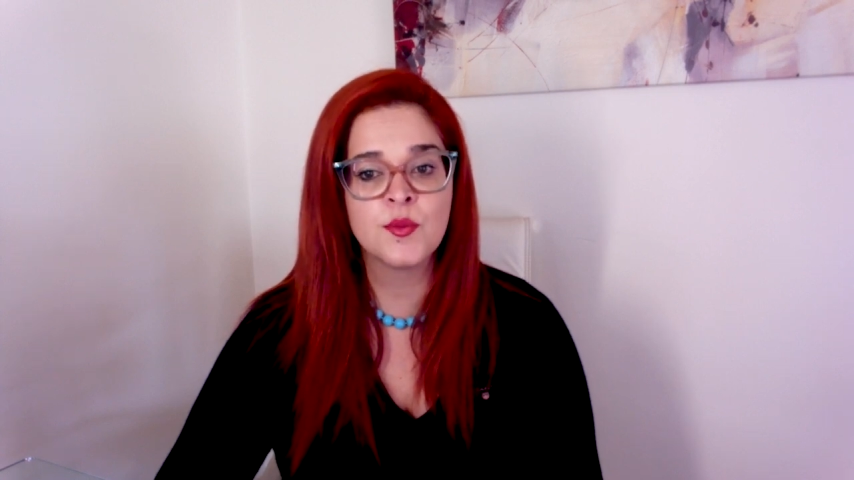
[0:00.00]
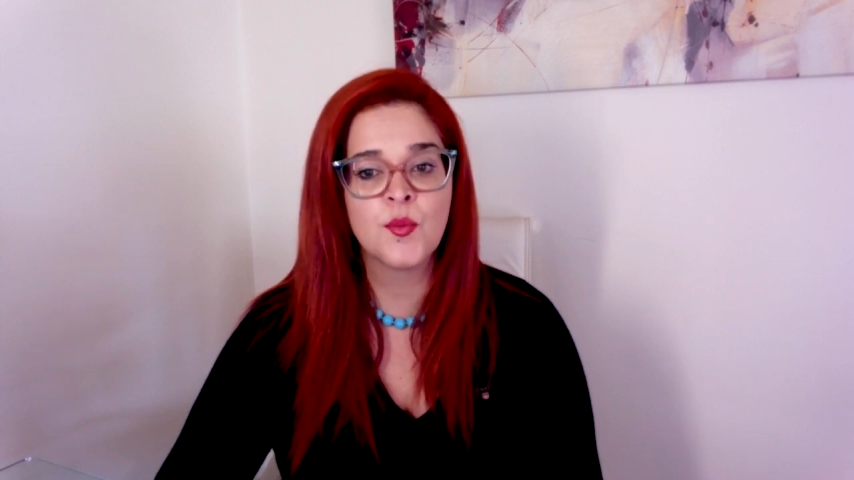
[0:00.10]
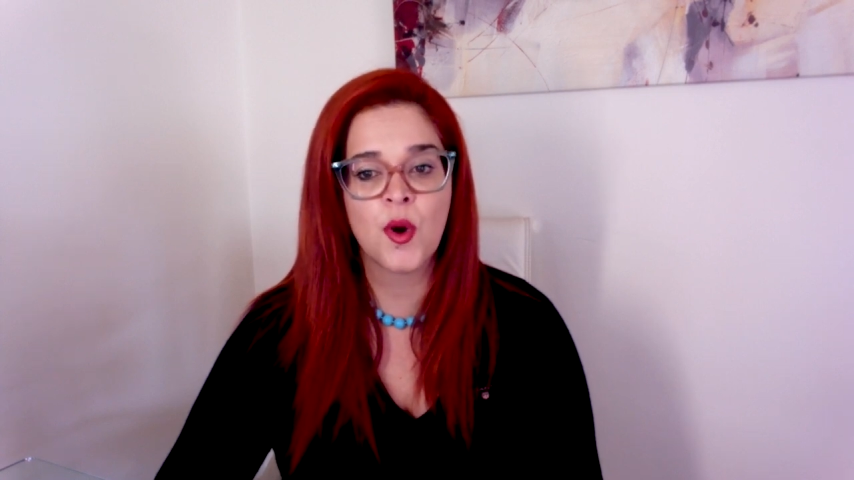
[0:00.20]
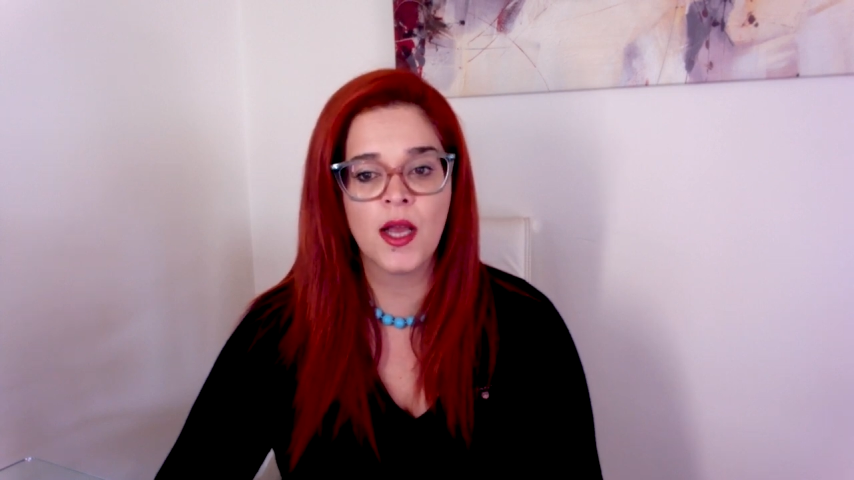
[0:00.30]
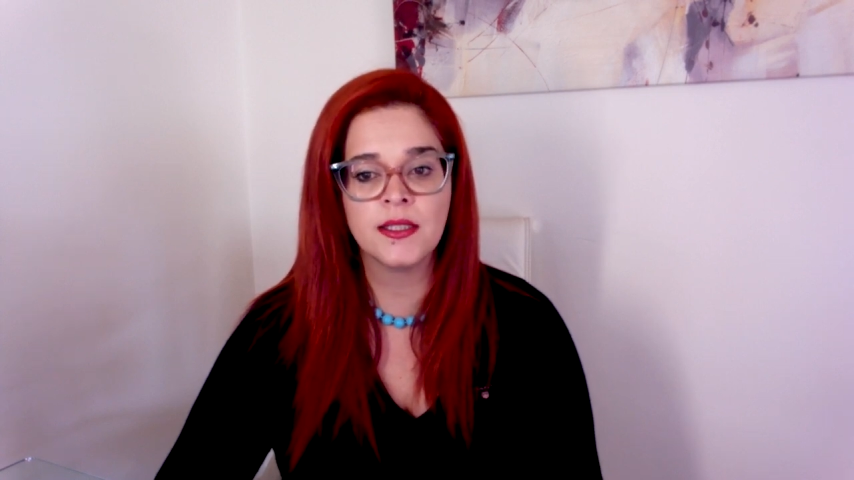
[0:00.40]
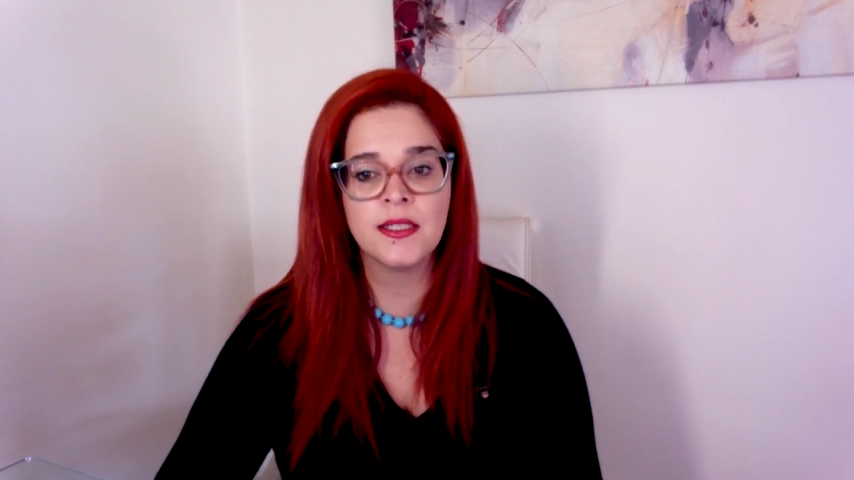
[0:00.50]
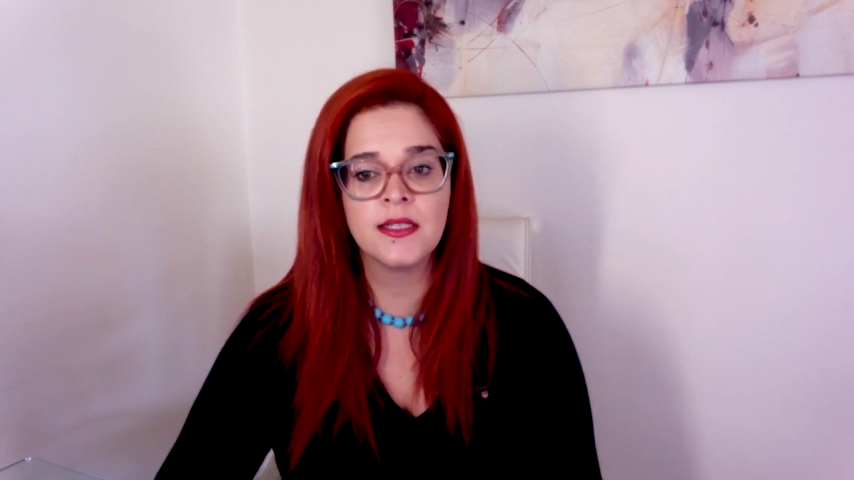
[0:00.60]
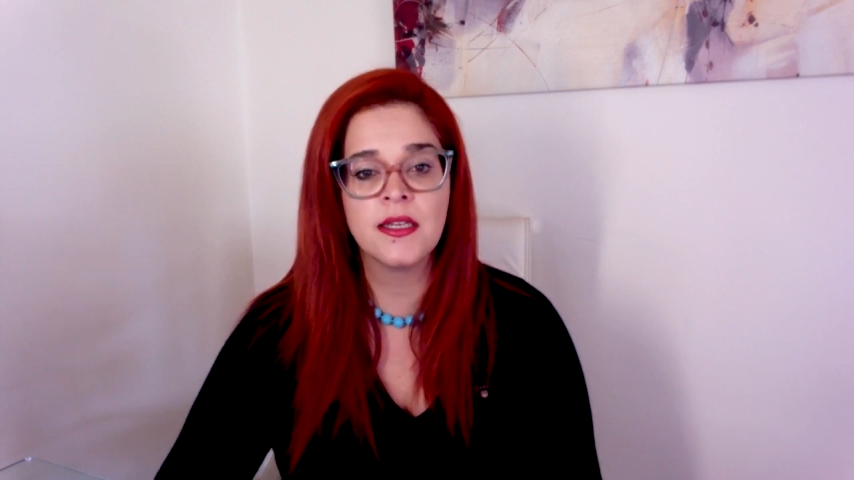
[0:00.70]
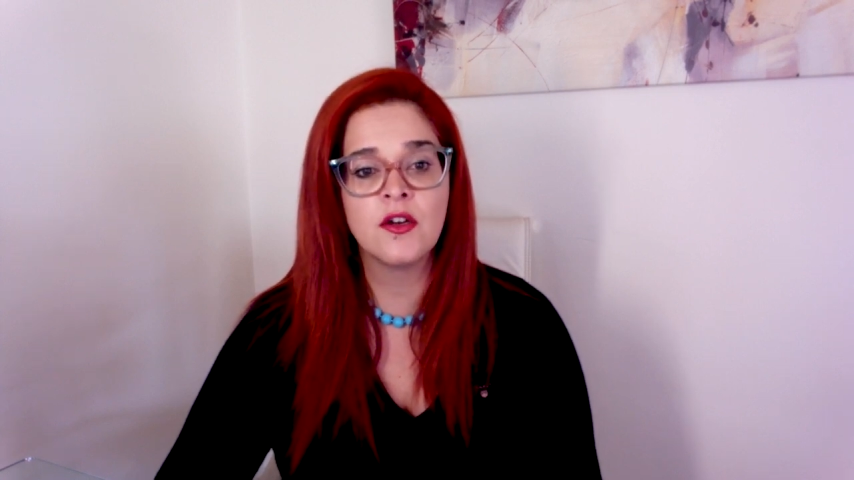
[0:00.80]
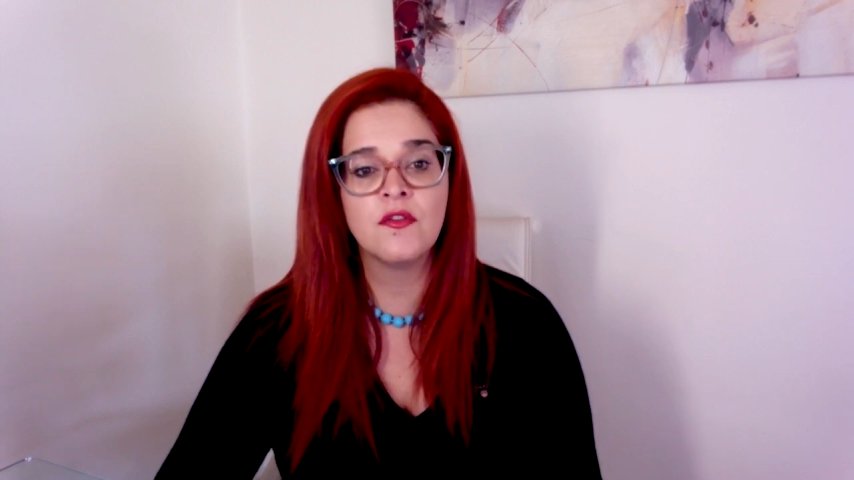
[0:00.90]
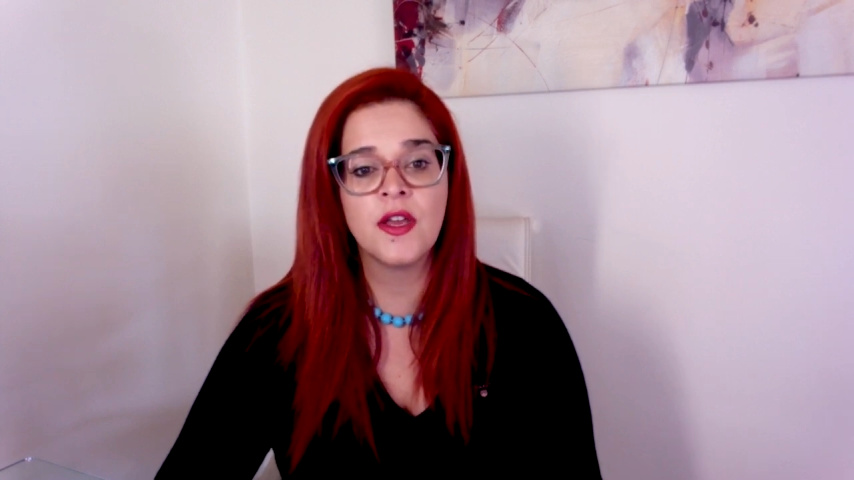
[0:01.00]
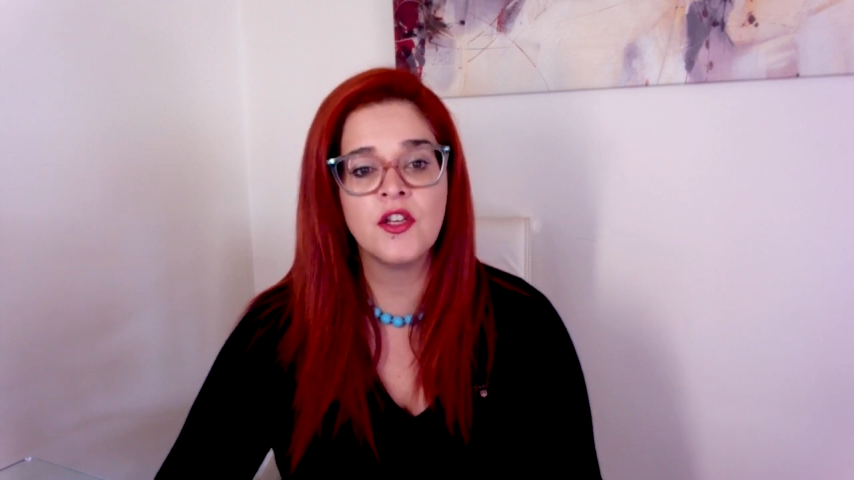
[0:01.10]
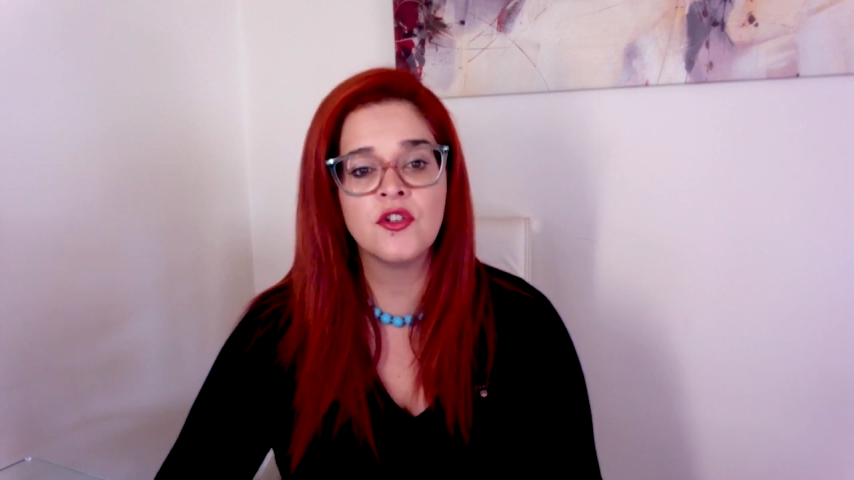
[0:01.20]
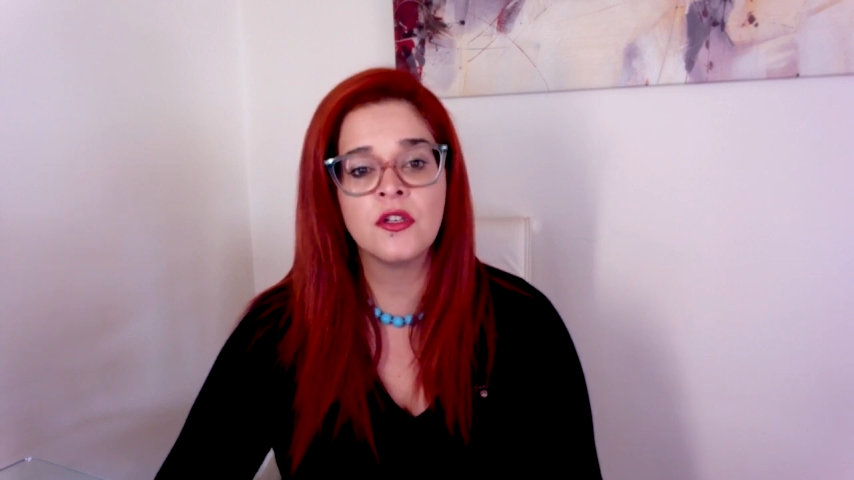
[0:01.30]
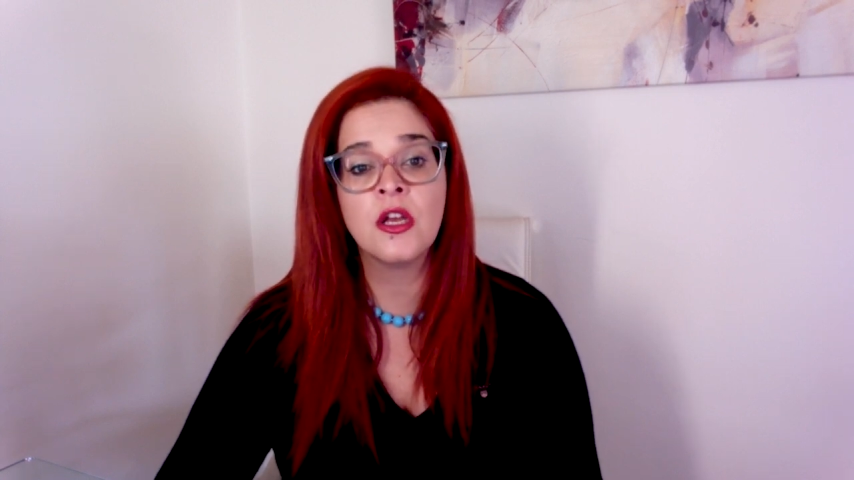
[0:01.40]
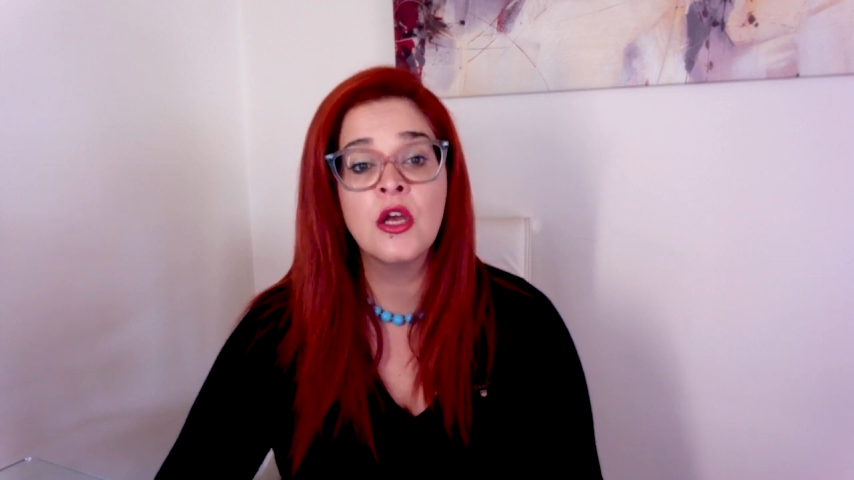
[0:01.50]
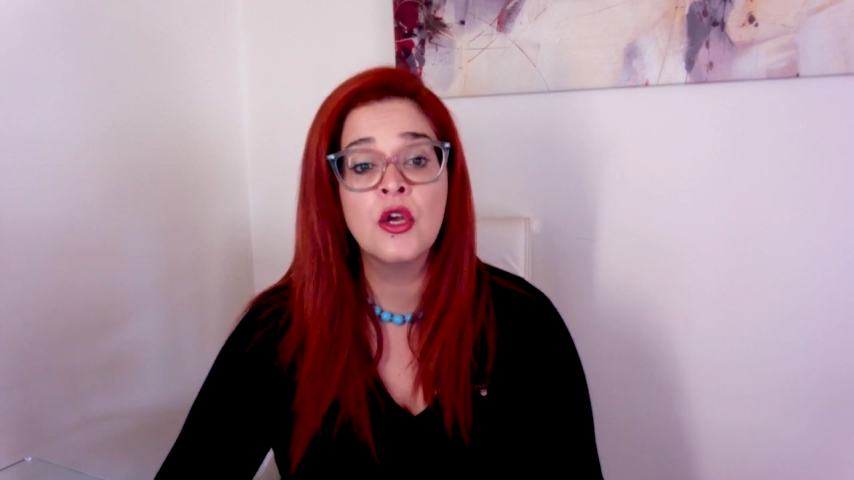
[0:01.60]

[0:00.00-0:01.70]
practices, and innovation